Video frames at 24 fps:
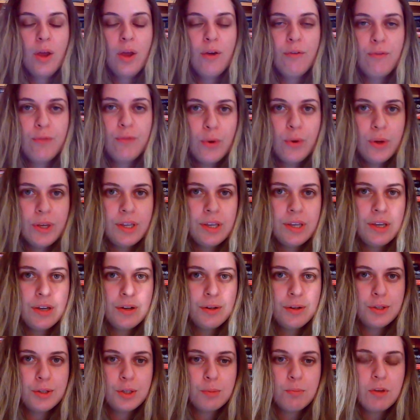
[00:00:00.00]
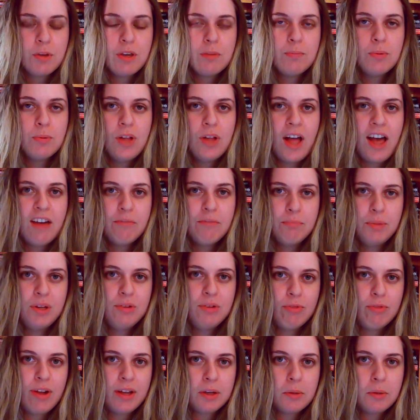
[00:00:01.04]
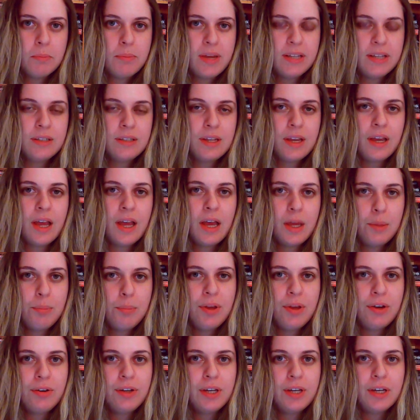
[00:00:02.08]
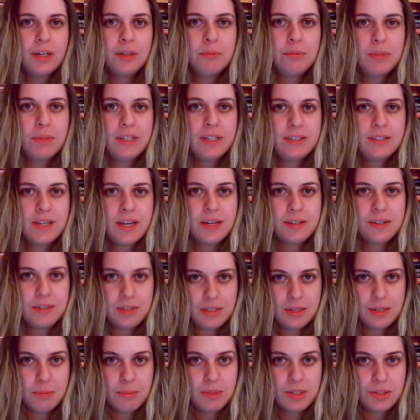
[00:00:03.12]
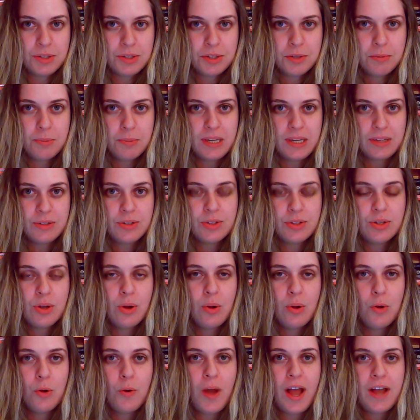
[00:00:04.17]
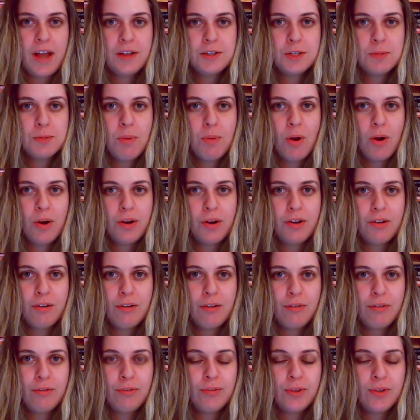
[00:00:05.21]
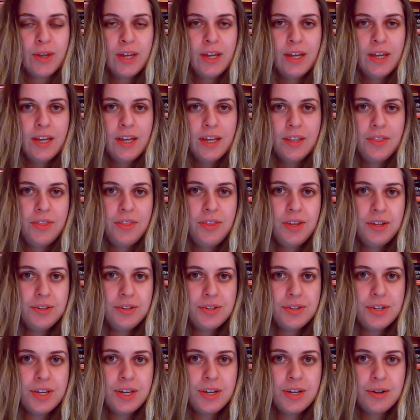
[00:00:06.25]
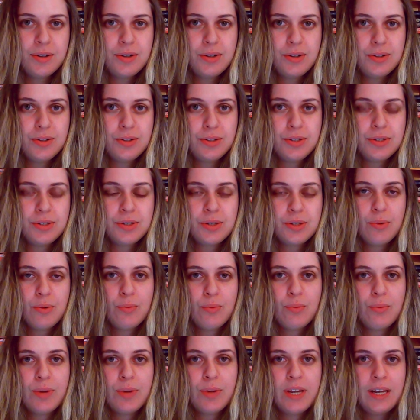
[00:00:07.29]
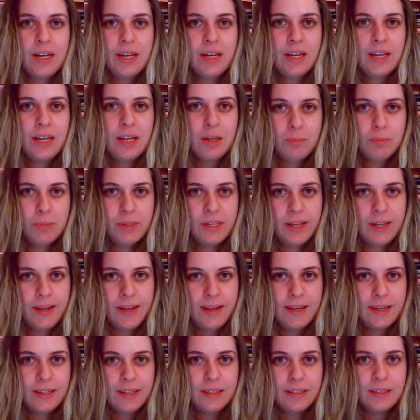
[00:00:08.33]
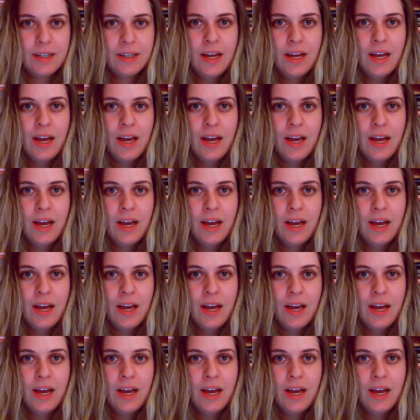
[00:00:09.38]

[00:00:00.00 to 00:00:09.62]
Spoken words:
For years, people have been recommending Hyperion by Dan Simmons to me. So, as part of this year's reading plan,